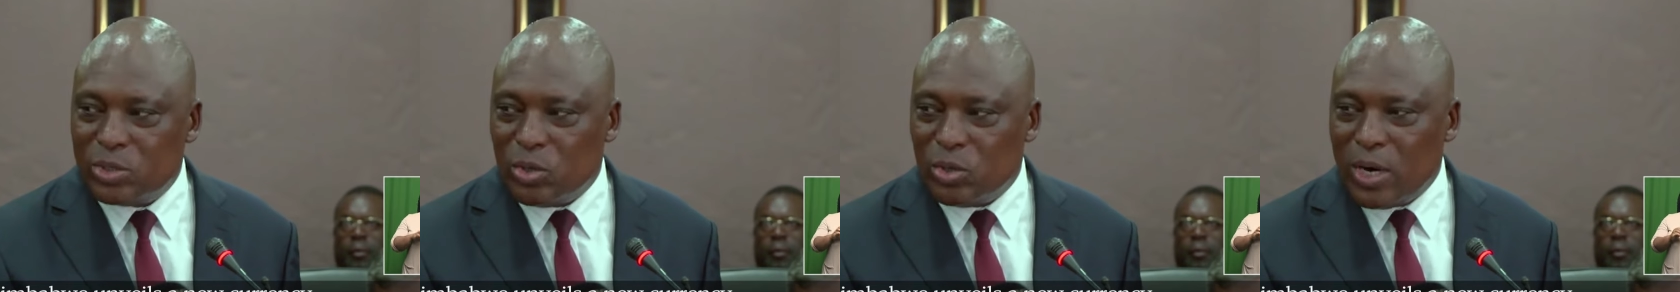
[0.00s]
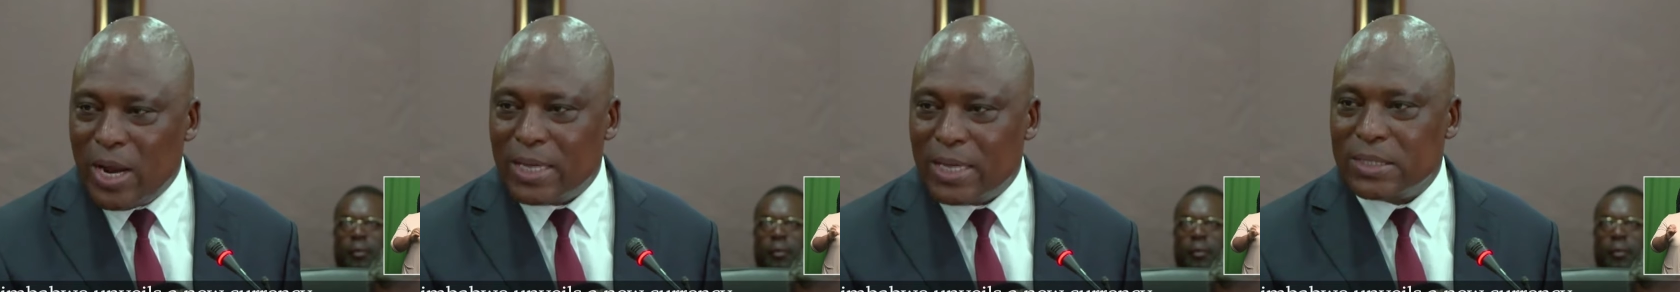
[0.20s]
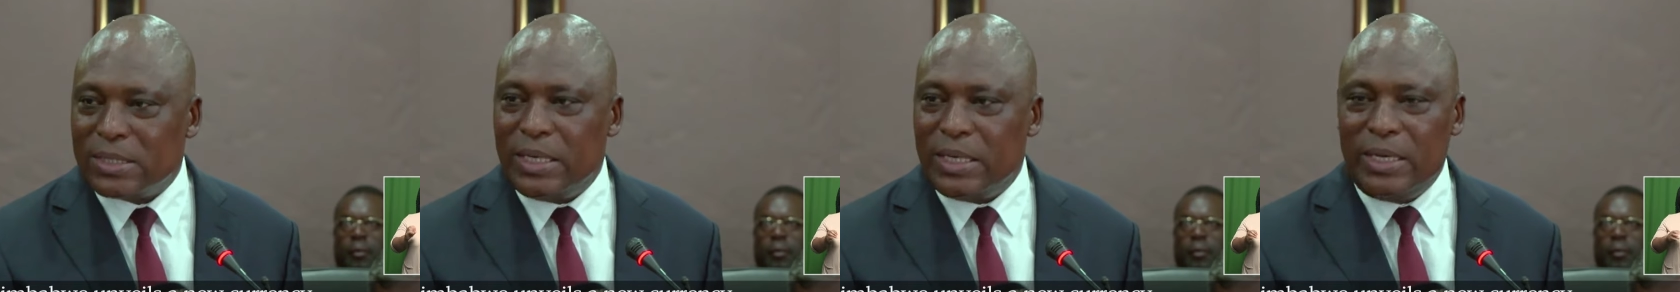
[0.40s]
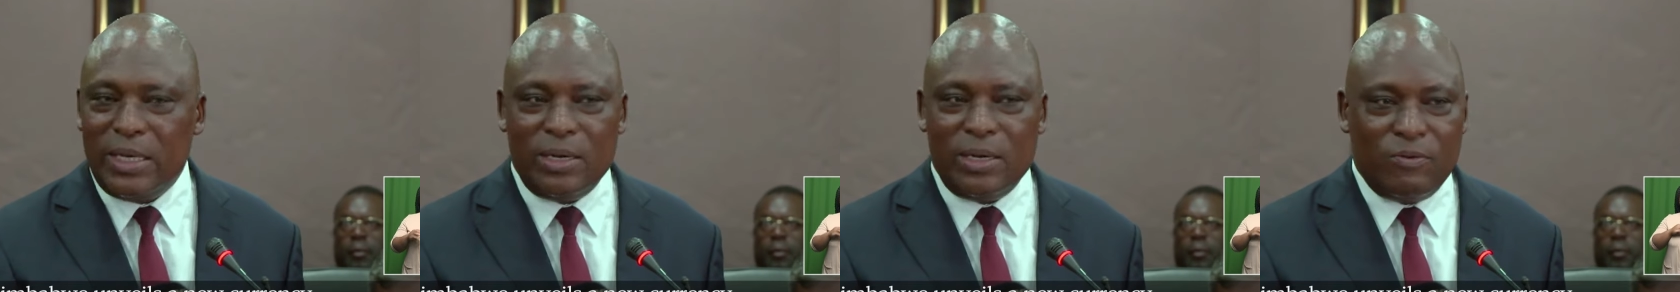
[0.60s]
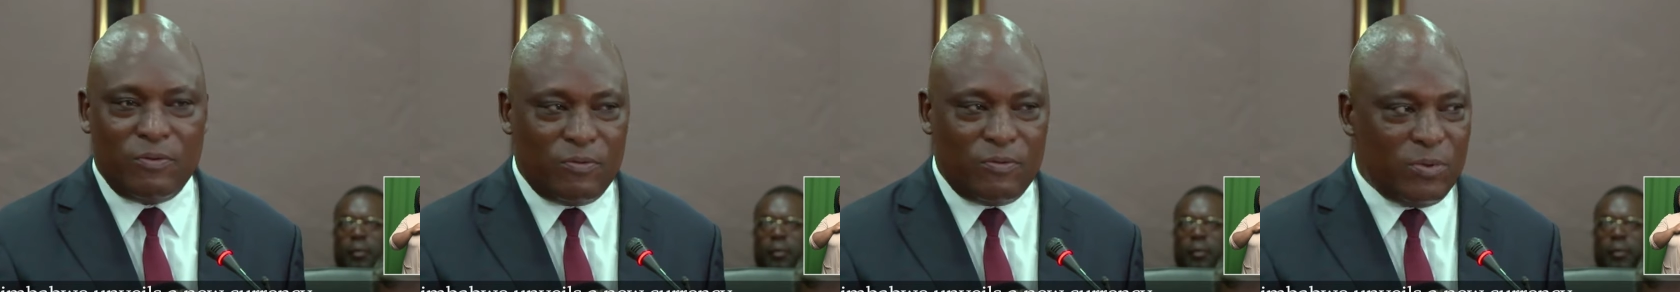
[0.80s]
Speaker 1: US dollars
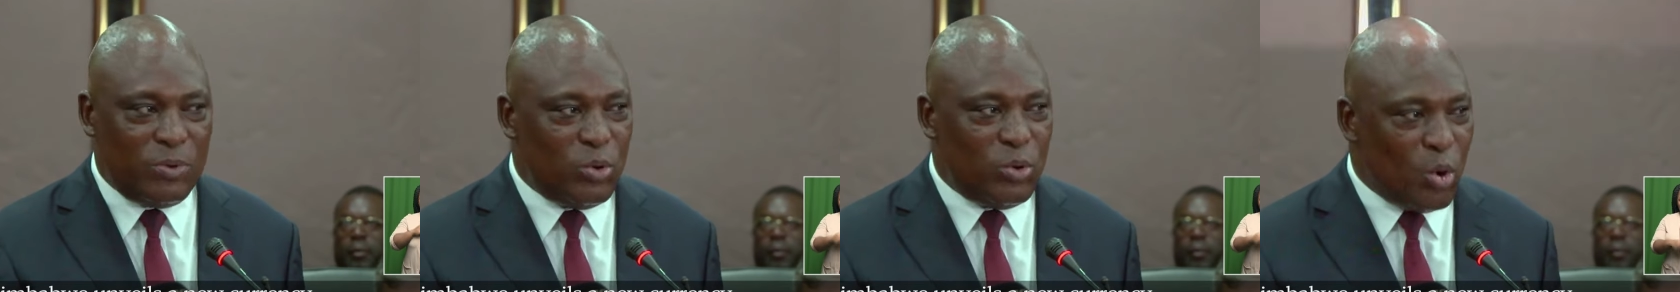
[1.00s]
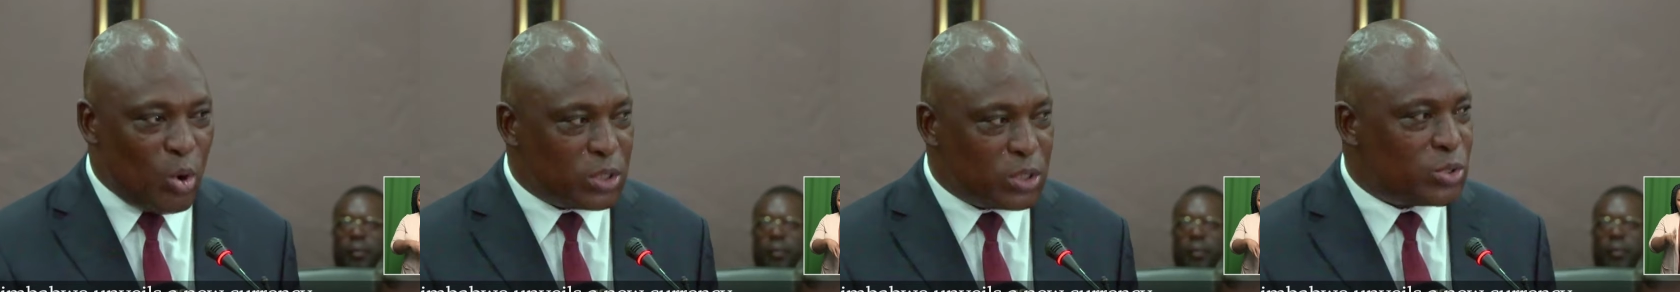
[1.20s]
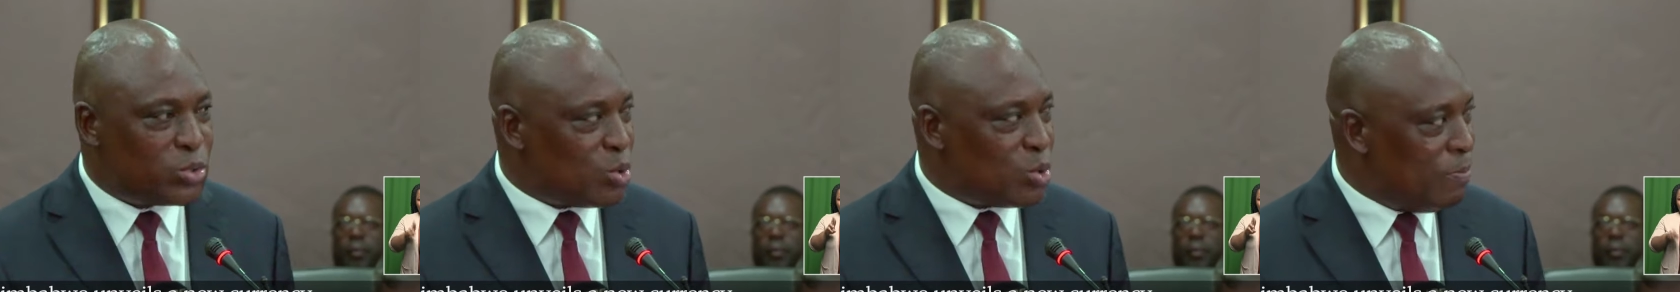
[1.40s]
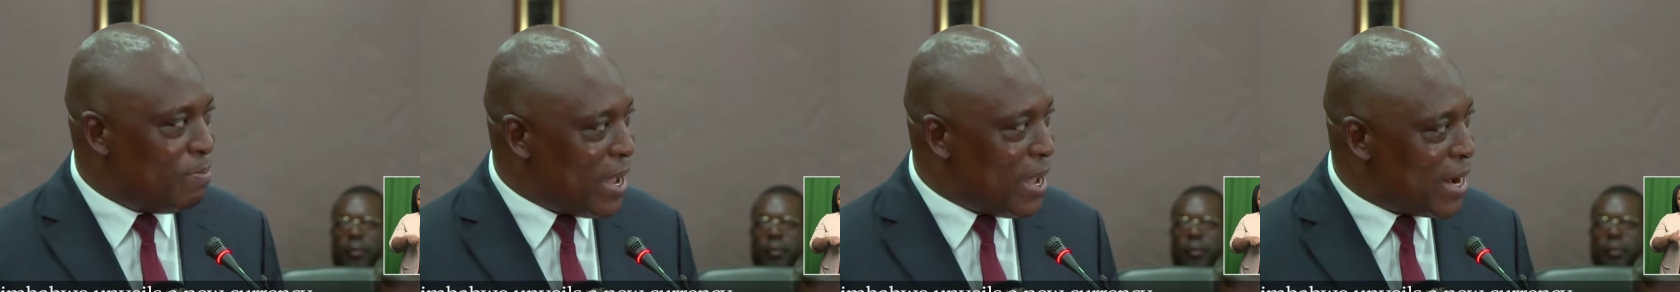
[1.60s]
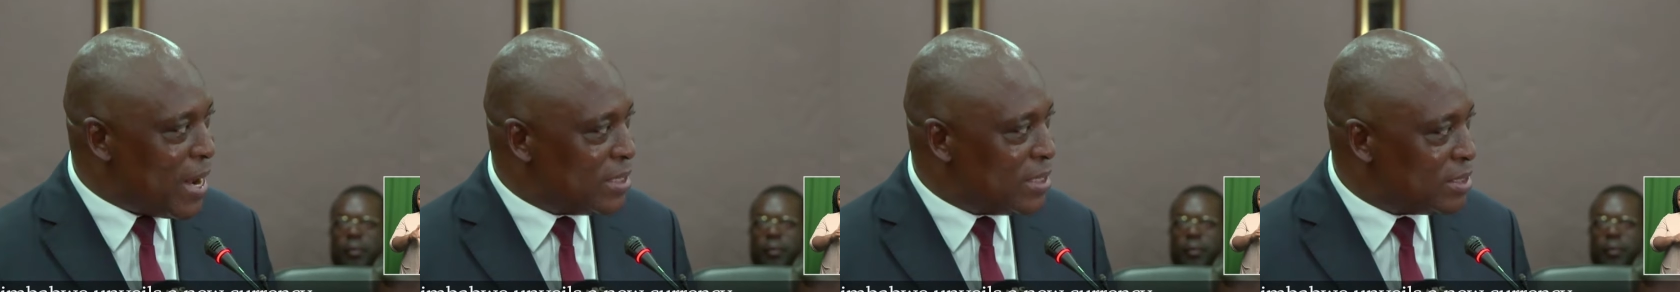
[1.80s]
in nostro
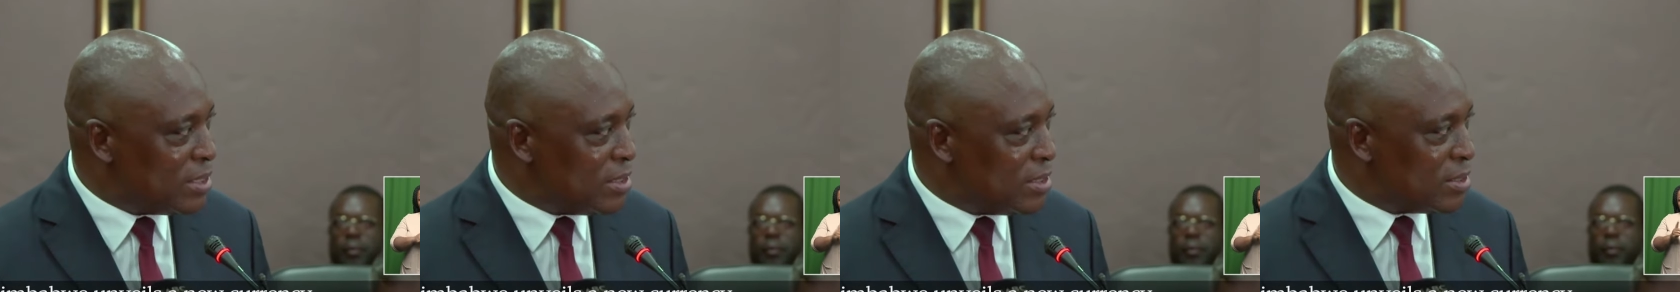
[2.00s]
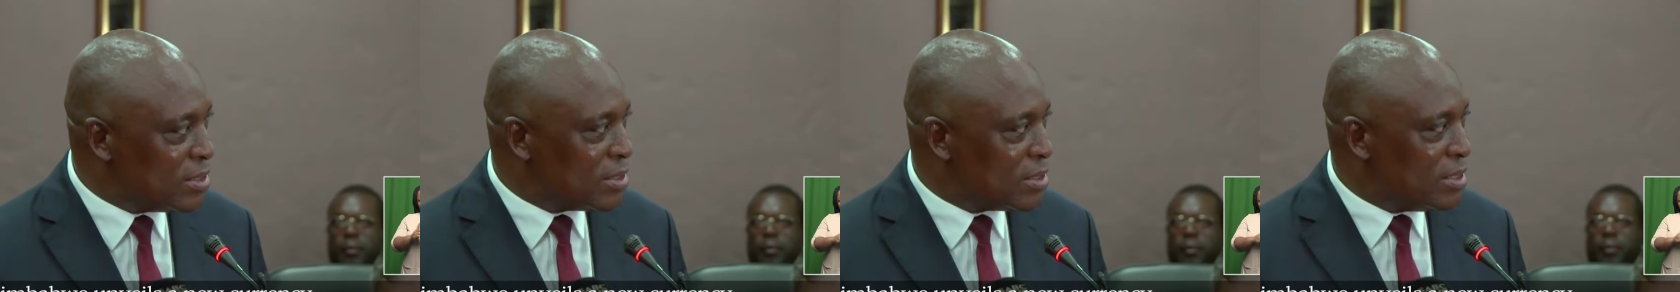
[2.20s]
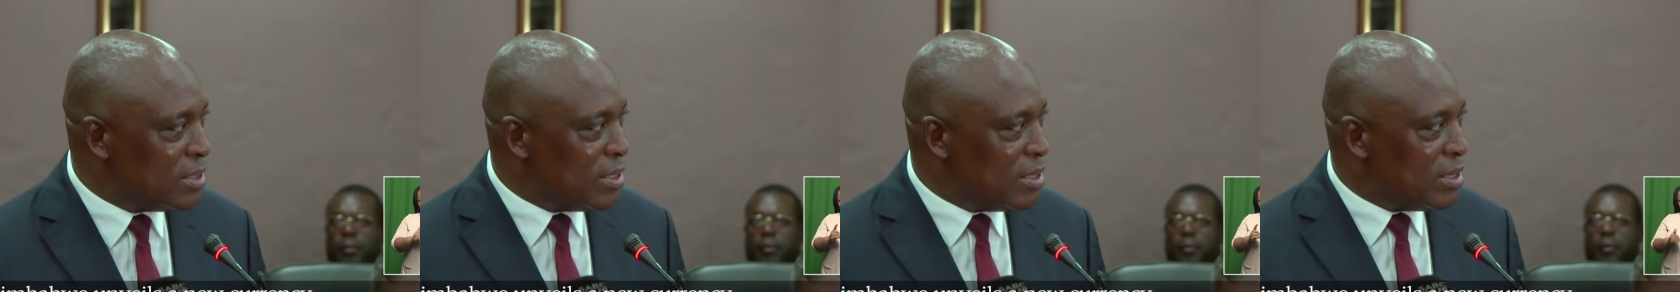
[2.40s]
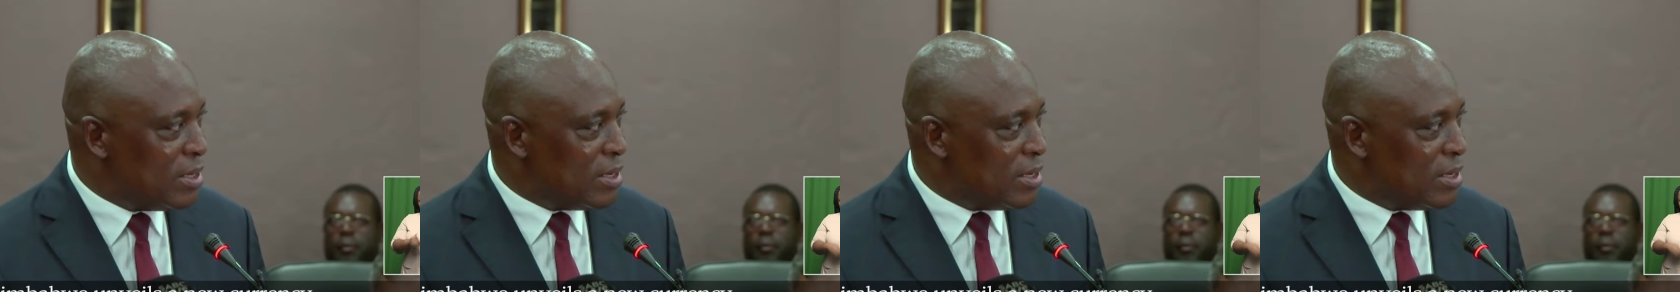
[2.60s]
balances.